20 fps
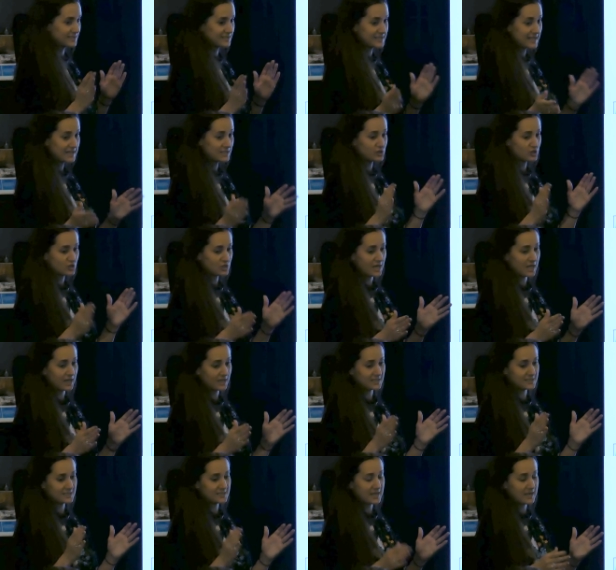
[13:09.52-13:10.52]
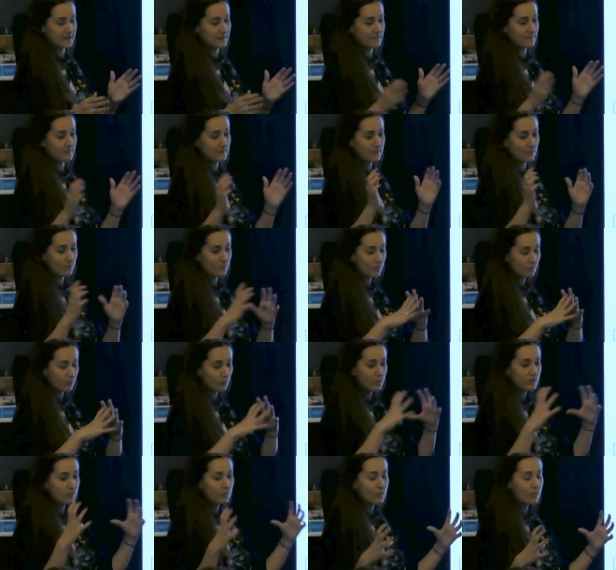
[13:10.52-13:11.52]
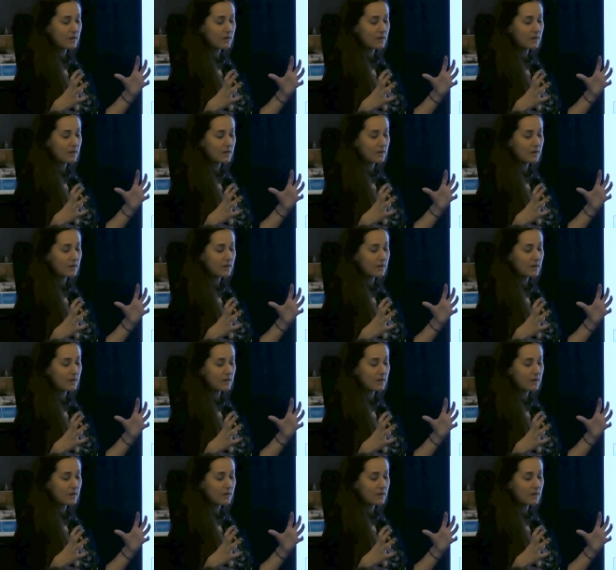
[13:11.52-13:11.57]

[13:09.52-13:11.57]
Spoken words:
to sense check and say, with